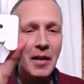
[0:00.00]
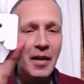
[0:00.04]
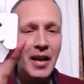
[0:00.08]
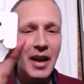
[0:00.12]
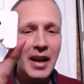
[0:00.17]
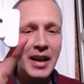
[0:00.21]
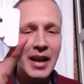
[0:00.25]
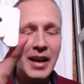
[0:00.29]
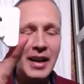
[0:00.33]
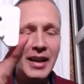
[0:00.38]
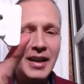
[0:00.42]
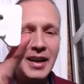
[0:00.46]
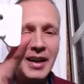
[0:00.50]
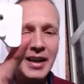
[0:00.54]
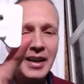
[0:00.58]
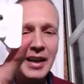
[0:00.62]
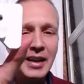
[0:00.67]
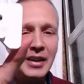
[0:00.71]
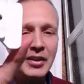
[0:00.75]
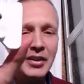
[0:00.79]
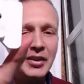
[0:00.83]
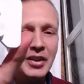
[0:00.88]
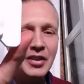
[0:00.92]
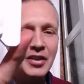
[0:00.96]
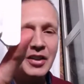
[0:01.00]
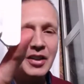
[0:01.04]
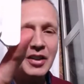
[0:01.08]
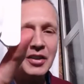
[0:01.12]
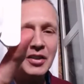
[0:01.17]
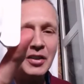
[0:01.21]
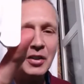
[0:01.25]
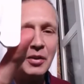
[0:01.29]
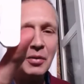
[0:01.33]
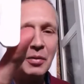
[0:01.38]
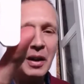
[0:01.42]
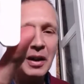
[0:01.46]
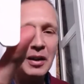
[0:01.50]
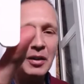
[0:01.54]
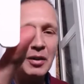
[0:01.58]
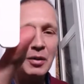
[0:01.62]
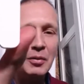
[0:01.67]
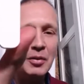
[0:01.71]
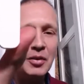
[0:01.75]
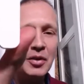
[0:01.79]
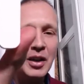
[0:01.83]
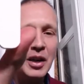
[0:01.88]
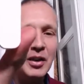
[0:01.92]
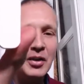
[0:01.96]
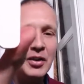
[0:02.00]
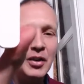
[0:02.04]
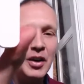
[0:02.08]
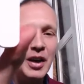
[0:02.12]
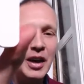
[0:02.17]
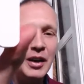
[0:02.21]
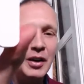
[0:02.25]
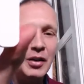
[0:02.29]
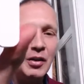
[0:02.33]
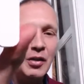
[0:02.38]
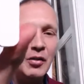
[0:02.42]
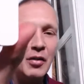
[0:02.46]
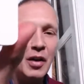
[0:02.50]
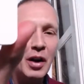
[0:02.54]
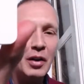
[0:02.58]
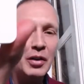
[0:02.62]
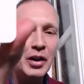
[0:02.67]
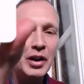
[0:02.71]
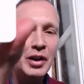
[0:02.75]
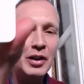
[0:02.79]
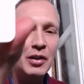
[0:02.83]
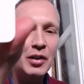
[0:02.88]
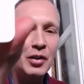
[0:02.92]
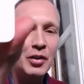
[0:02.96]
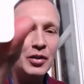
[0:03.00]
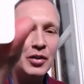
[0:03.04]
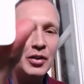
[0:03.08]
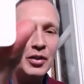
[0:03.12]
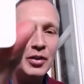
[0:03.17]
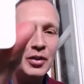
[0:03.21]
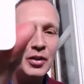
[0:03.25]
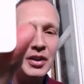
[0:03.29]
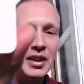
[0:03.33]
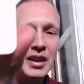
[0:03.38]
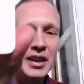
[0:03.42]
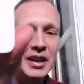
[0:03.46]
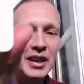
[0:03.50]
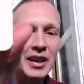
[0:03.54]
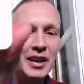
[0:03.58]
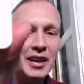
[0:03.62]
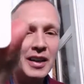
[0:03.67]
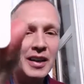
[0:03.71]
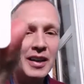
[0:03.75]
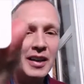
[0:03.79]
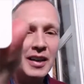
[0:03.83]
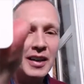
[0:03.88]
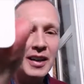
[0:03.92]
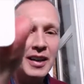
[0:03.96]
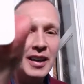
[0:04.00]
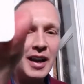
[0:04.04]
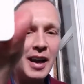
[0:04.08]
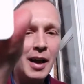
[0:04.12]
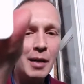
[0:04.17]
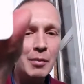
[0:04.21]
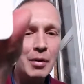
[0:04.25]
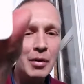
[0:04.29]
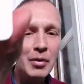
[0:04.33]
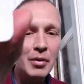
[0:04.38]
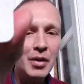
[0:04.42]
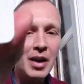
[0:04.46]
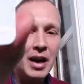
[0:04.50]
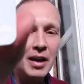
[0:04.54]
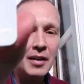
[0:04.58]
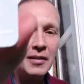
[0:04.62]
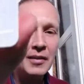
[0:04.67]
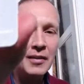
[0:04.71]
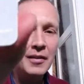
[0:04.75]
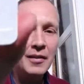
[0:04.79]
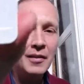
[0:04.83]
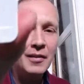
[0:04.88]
and I can actually see the quantum sensor. I go very close to the camera.